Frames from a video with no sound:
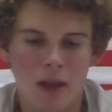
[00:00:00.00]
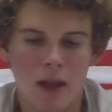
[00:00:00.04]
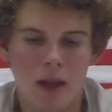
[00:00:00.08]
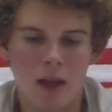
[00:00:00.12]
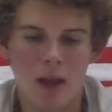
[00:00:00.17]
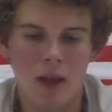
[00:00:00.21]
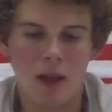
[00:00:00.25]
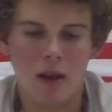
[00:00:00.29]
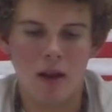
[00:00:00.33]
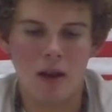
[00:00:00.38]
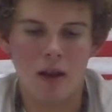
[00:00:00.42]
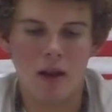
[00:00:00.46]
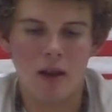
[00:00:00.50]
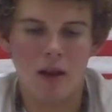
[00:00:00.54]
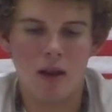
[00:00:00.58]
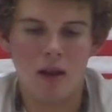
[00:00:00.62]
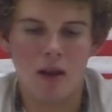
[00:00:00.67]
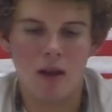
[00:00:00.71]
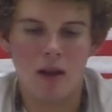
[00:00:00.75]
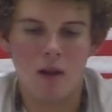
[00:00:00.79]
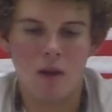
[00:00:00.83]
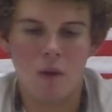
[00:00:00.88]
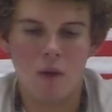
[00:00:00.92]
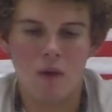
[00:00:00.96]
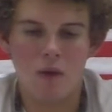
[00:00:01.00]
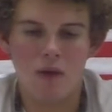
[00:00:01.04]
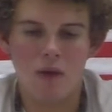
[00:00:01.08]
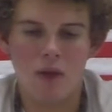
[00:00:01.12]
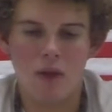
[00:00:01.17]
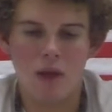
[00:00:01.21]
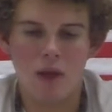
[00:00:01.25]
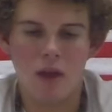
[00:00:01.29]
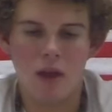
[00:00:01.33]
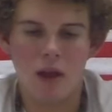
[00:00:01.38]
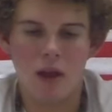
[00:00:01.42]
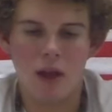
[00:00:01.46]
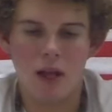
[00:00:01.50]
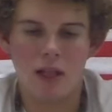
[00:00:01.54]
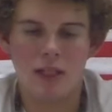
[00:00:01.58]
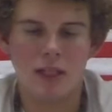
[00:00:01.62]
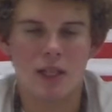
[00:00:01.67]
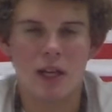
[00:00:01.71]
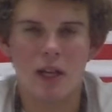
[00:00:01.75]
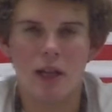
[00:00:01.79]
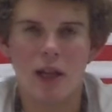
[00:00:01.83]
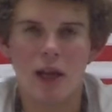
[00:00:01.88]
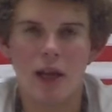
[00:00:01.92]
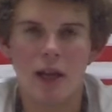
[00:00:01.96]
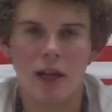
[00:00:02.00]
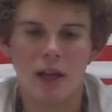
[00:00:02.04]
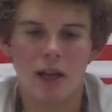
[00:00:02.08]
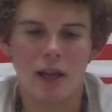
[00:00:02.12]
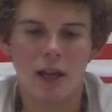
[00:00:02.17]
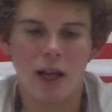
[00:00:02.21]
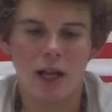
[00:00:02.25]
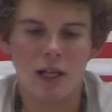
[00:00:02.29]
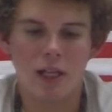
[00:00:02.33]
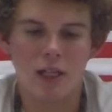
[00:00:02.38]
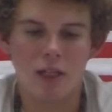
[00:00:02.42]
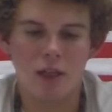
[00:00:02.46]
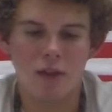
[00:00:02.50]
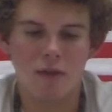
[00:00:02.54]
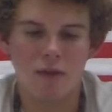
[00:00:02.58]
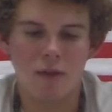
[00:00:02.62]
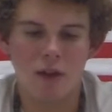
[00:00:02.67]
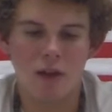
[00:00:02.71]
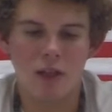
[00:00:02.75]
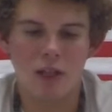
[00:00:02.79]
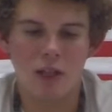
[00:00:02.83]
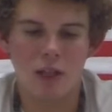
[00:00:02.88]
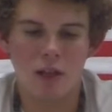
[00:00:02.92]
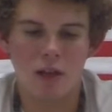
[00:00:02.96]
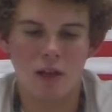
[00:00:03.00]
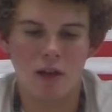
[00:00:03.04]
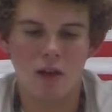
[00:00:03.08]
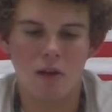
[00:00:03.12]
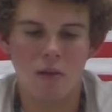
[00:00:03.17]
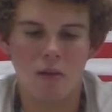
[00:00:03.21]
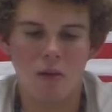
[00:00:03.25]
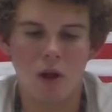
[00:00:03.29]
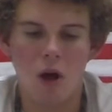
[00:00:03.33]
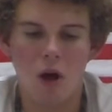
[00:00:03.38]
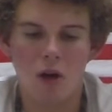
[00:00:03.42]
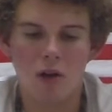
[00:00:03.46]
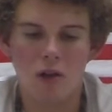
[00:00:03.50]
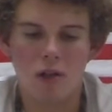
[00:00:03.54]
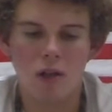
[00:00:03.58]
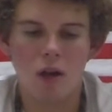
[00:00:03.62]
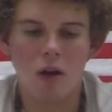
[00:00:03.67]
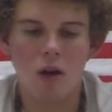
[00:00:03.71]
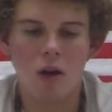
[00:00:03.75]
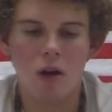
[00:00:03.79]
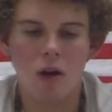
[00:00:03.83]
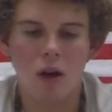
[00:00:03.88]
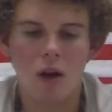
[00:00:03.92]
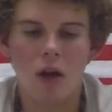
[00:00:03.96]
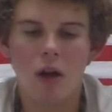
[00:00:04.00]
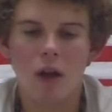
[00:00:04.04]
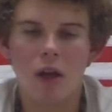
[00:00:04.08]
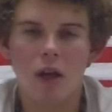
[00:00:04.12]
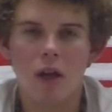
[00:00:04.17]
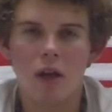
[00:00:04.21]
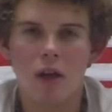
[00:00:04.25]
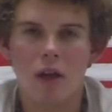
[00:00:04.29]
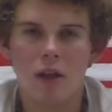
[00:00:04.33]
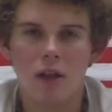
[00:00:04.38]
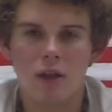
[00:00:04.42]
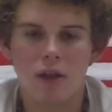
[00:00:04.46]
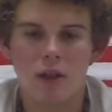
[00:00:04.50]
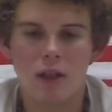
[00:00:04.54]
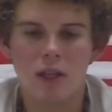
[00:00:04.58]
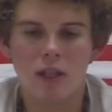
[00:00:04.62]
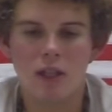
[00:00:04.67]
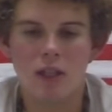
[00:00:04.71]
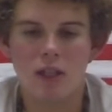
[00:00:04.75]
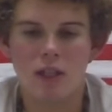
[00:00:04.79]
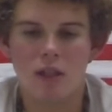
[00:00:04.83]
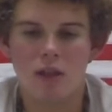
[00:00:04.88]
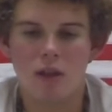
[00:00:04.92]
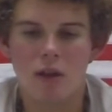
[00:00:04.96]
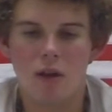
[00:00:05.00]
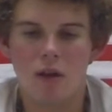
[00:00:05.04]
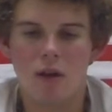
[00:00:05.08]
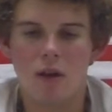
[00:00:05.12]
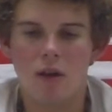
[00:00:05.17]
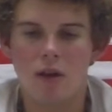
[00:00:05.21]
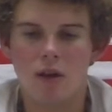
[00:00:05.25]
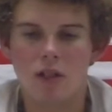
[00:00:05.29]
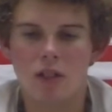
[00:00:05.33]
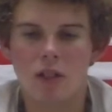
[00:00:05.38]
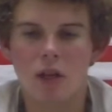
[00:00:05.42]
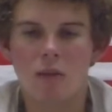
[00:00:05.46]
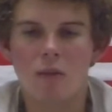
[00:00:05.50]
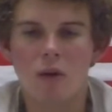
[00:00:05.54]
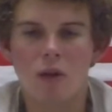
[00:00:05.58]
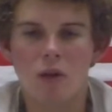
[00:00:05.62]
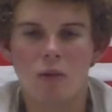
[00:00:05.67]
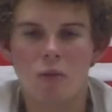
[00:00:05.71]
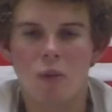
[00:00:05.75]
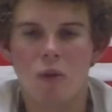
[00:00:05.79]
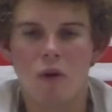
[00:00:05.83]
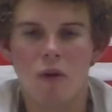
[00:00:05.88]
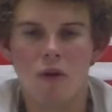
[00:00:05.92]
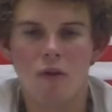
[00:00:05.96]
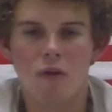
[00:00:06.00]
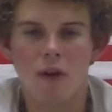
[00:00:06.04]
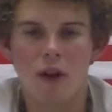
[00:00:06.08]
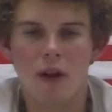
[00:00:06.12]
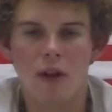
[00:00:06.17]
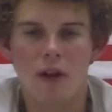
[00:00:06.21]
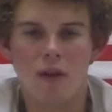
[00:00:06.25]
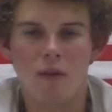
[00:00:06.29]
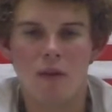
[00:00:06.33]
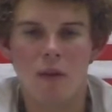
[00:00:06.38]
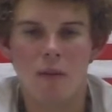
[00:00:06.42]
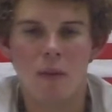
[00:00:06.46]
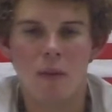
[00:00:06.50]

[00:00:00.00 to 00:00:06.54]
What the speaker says: And instead of like catching the fish and getting them lockjaw, this is so much more effective. I